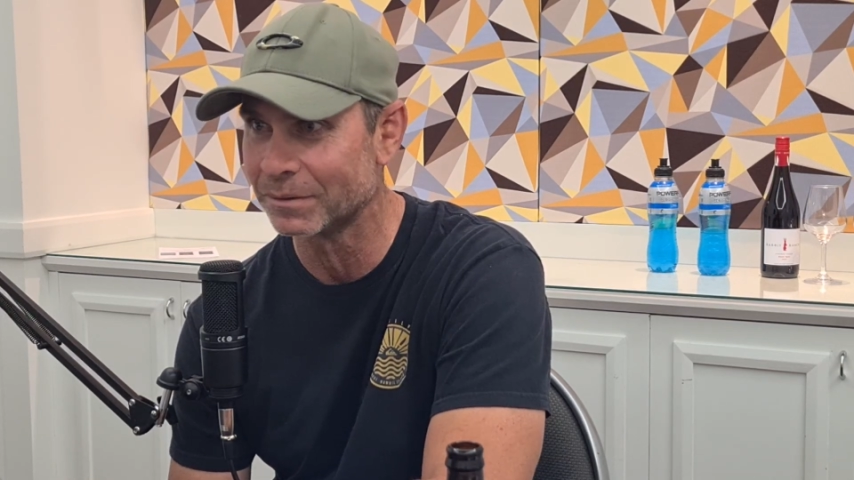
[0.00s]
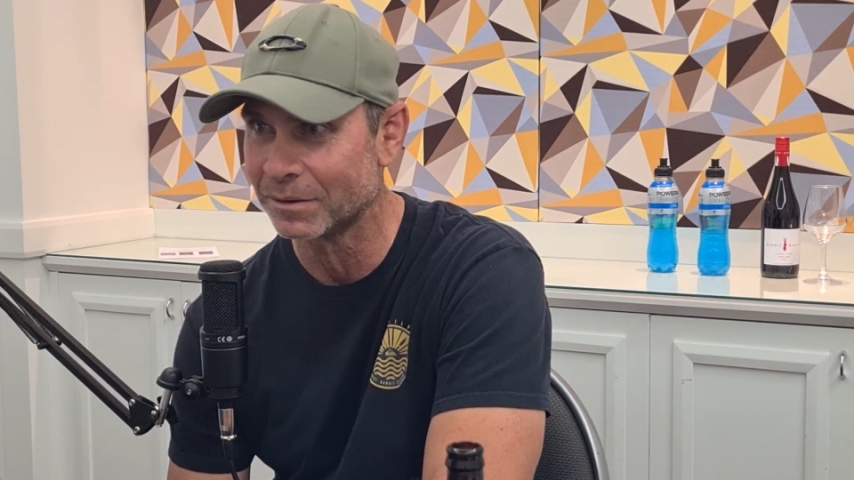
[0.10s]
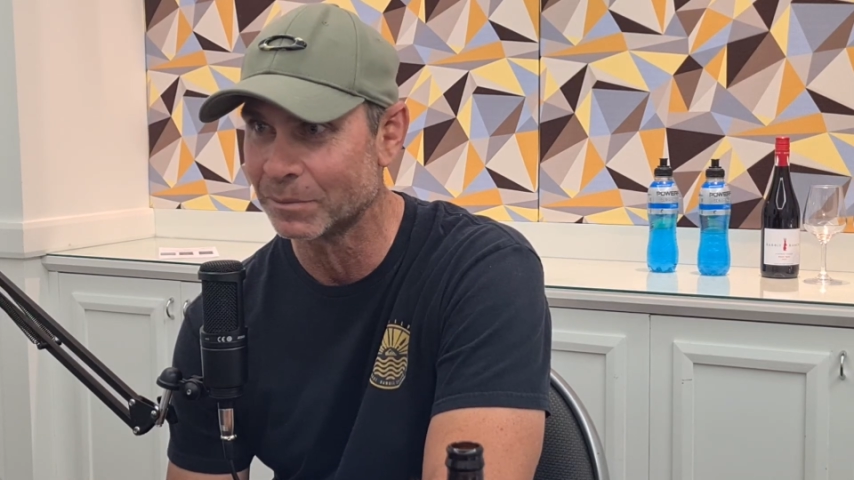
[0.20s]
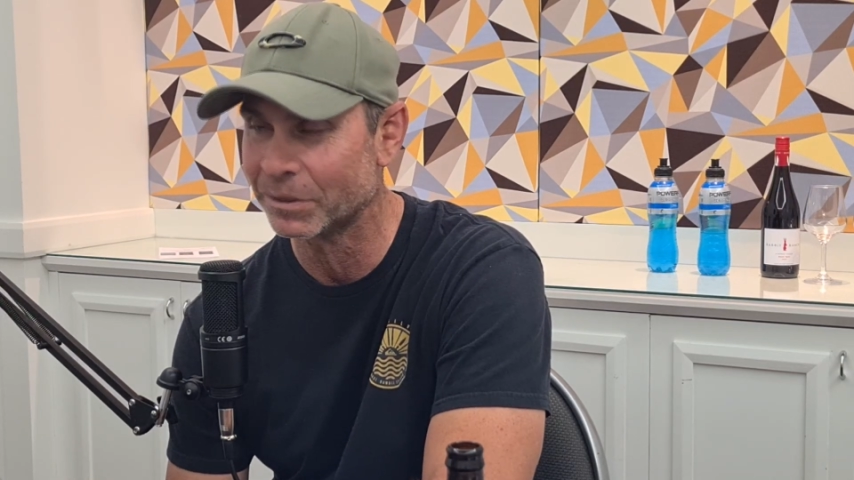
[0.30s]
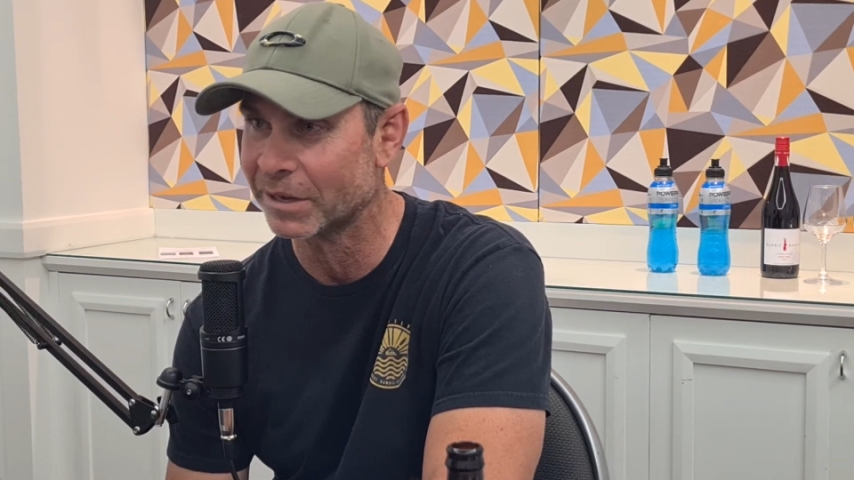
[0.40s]

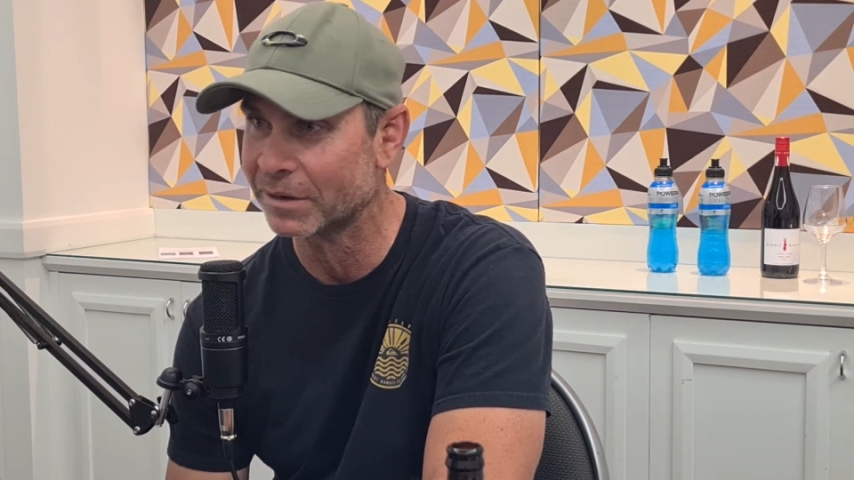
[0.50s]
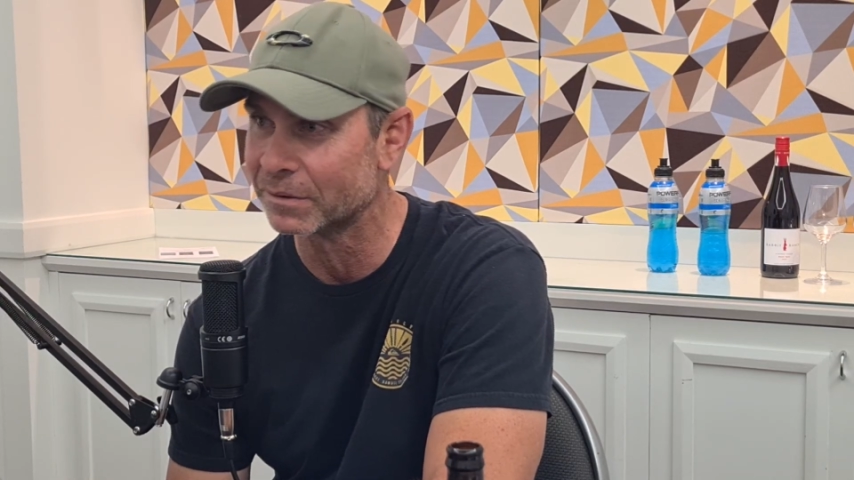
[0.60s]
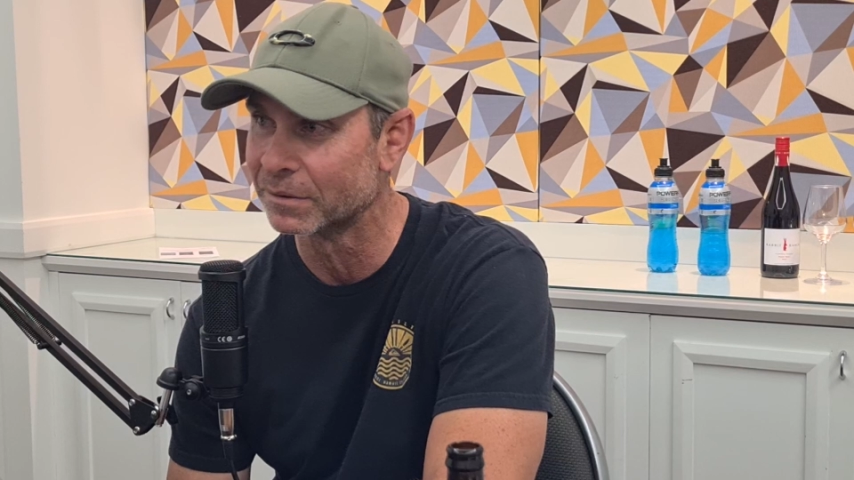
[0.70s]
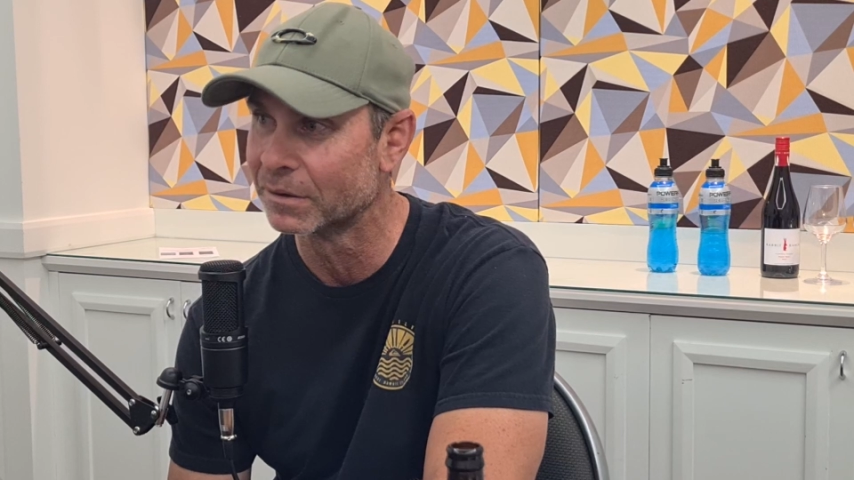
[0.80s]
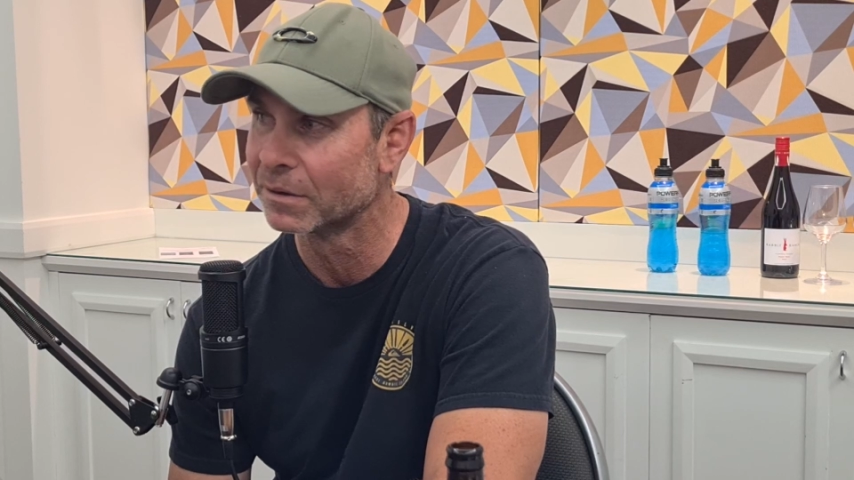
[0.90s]
You're playing
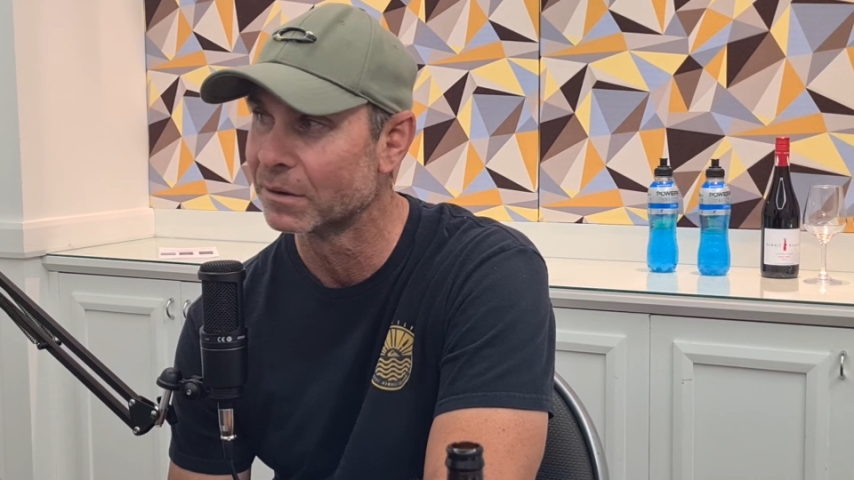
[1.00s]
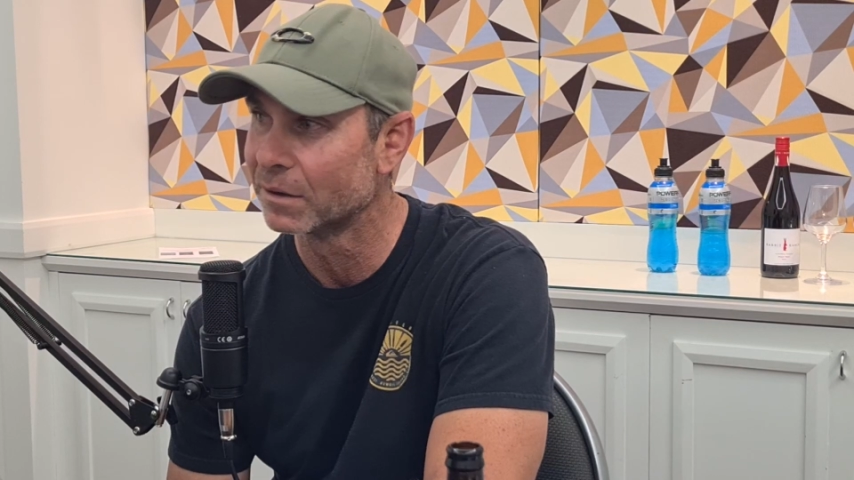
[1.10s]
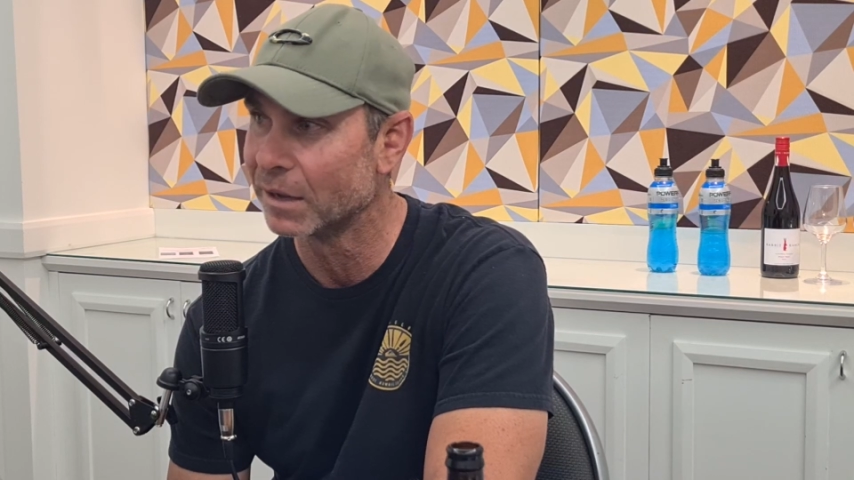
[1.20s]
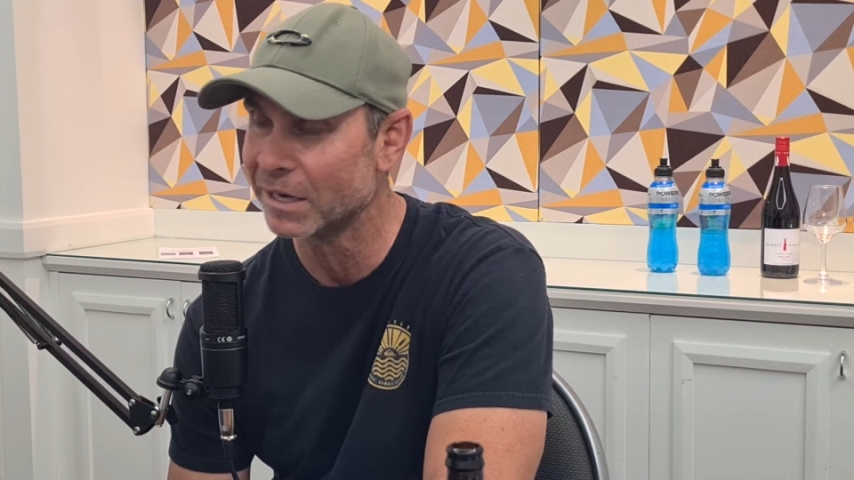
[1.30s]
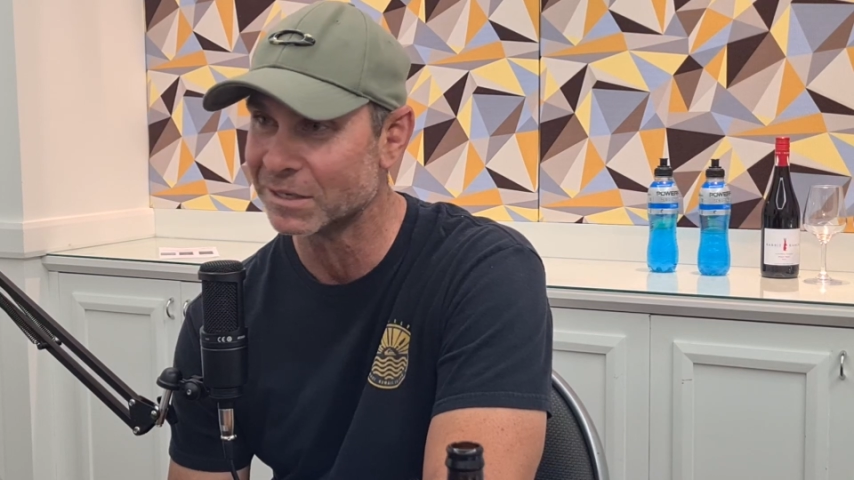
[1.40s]
an